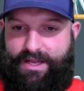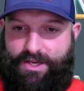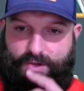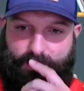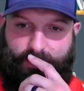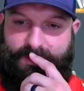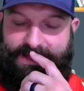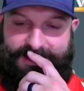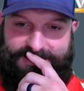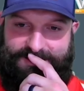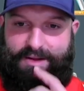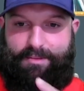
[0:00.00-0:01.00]
And you look at
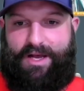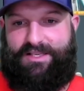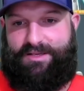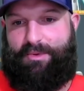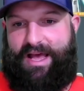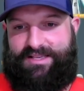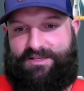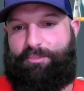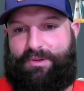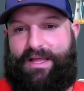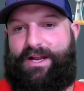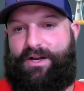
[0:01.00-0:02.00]
as a, uh, as a, as a
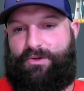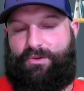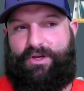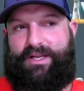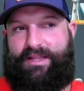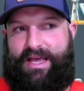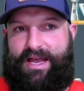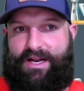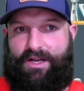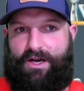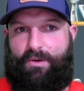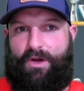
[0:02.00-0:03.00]
player, you look at that and
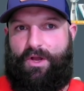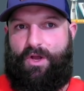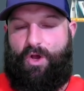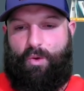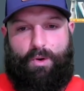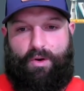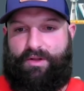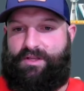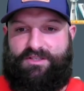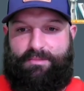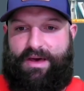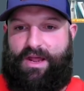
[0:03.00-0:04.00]
go, well, it
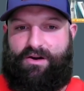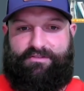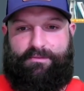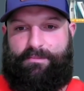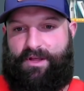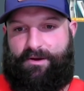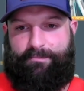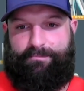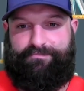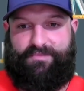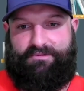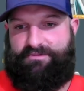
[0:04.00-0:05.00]
doesn't matter if I'm the
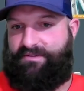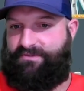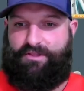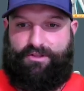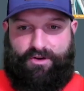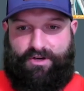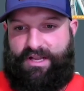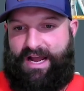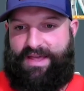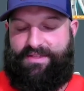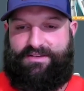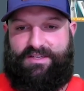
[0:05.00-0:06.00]
53rd
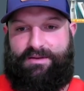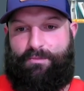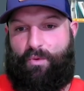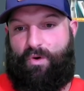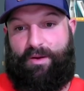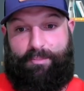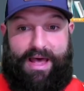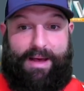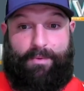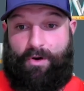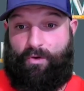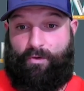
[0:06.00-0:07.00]
guy on the team or I'm Pat
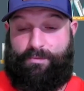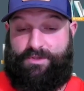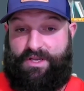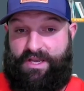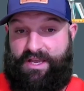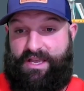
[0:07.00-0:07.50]
Mahomes.